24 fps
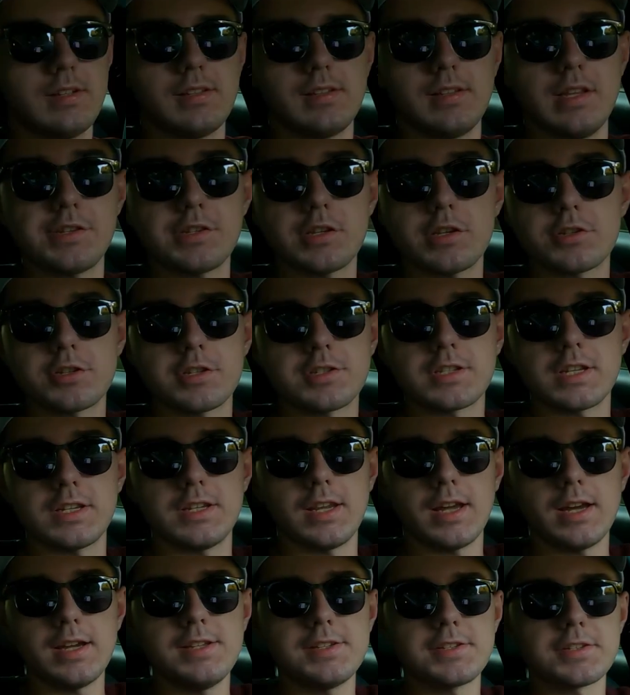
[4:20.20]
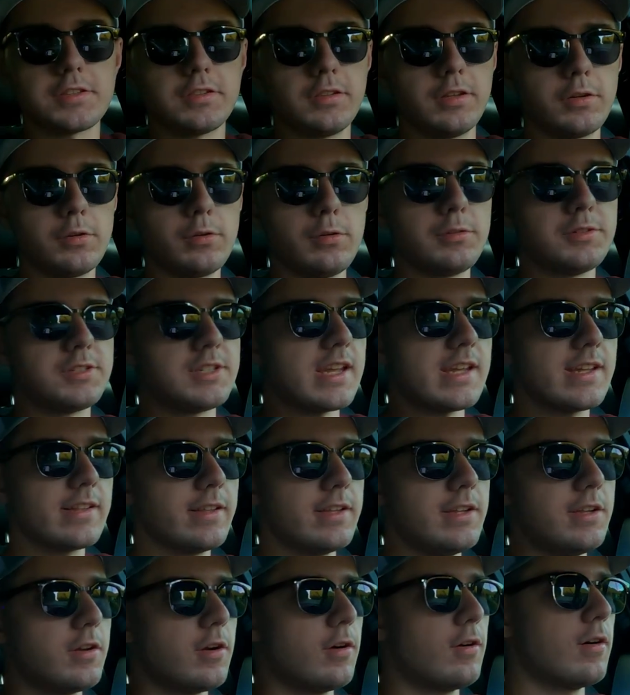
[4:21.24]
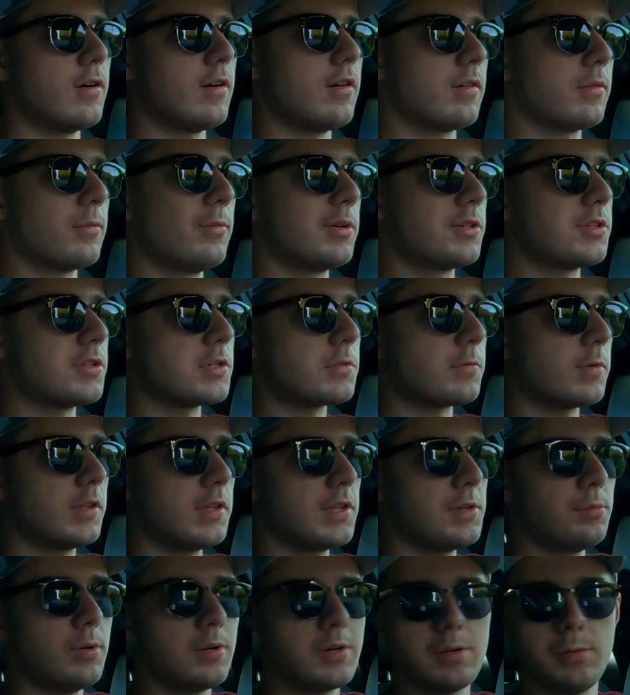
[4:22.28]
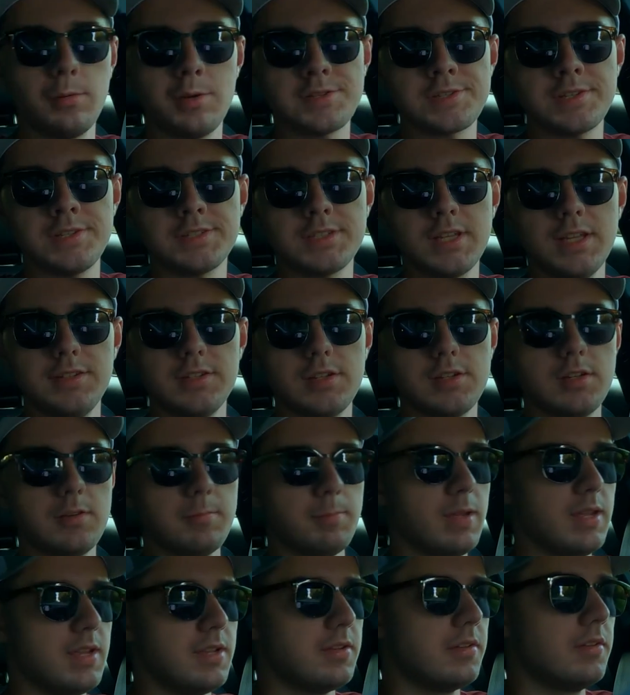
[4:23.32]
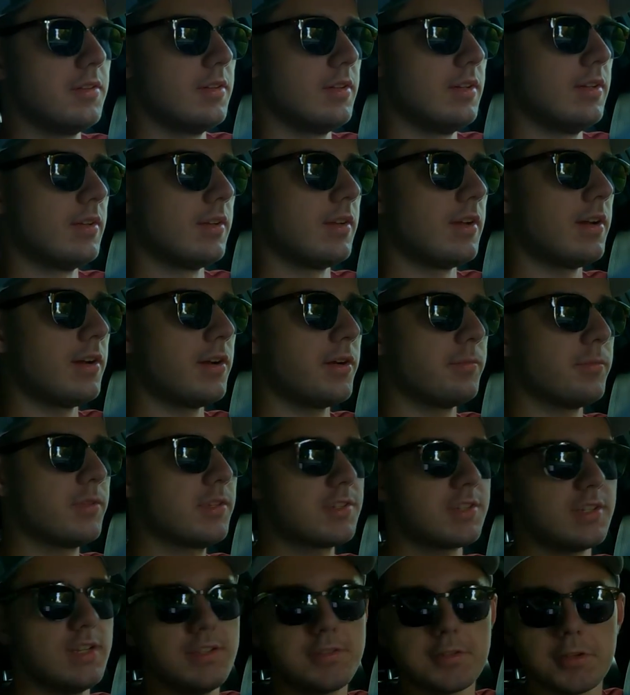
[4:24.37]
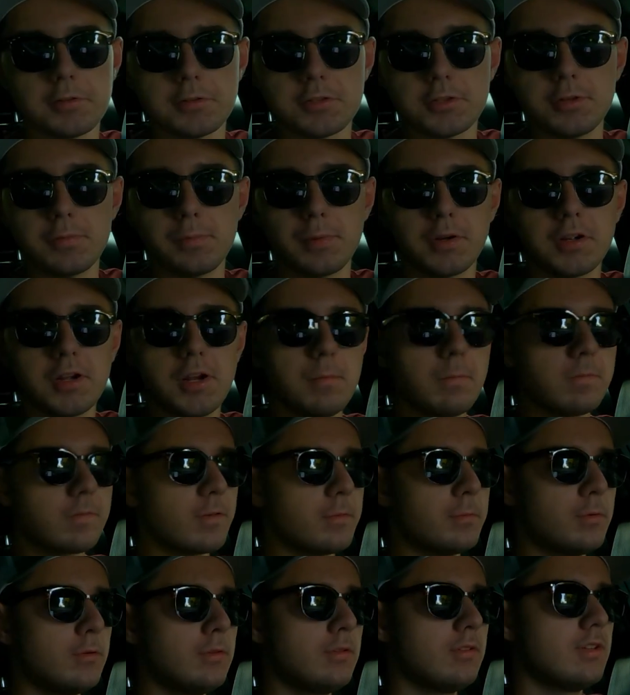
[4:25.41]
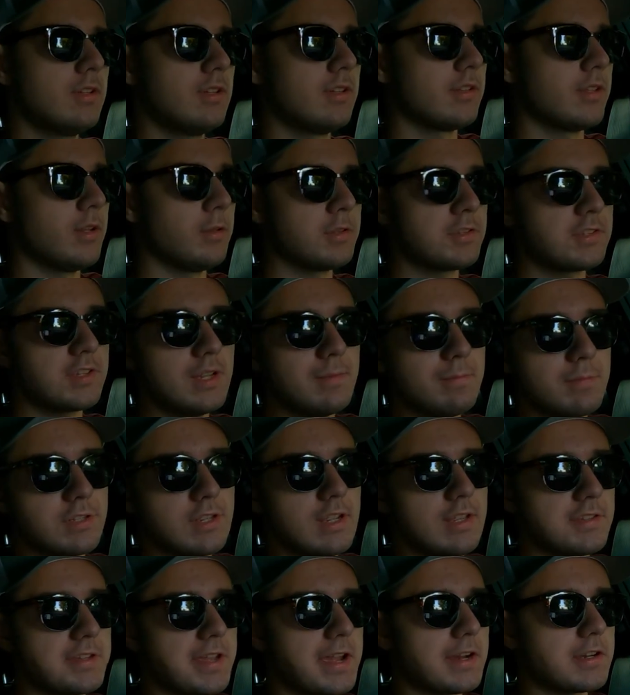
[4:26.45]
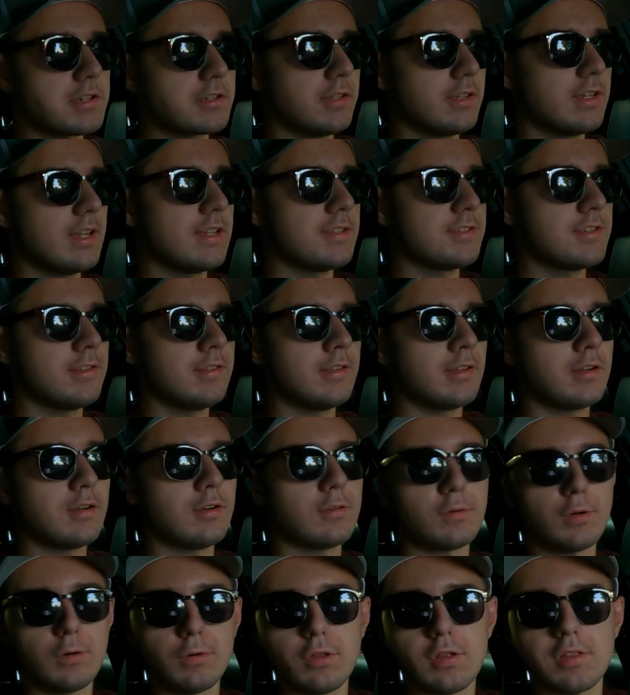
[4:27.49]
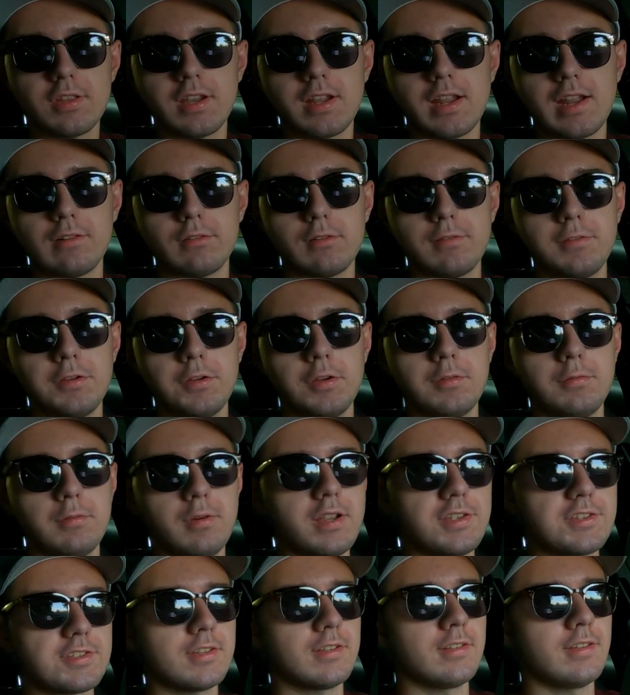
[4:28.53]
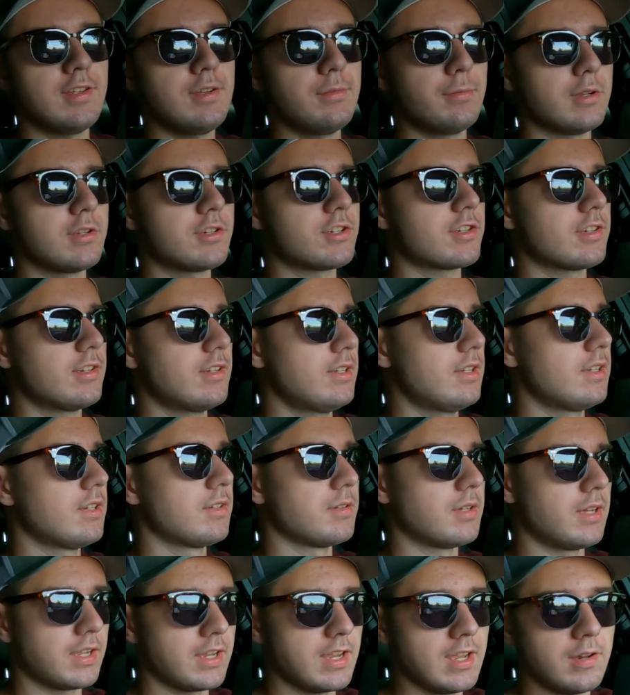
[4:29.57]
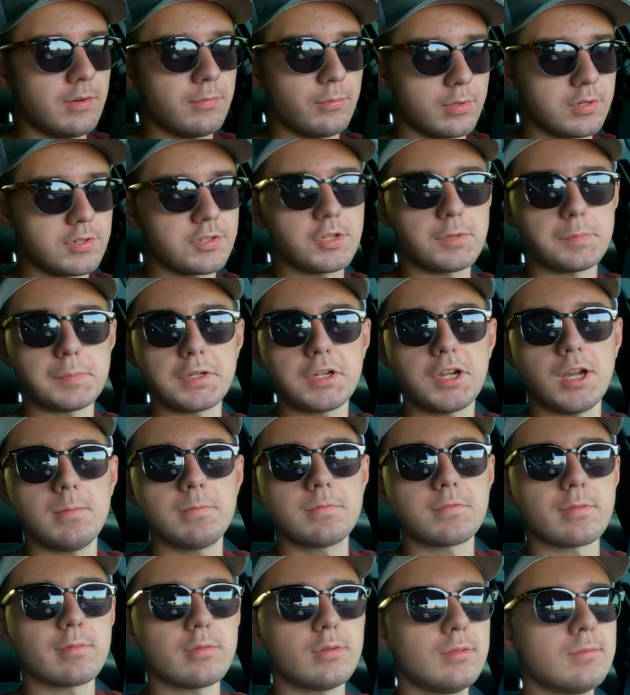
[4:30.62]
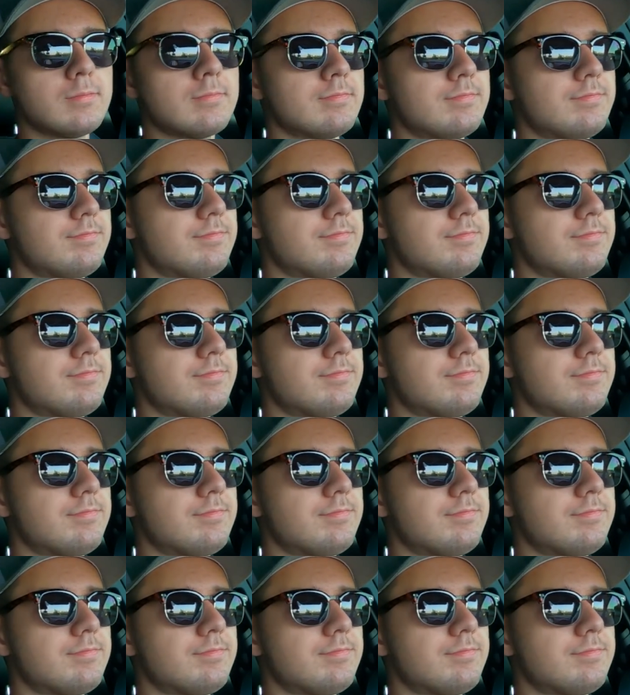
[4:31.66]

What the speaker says: This is just a nice little daily car, which is really what it was intended to be. The seats are super comfortable. They're the same seats actually as in the Corolla that I reviewed recently, which again were super comfortable.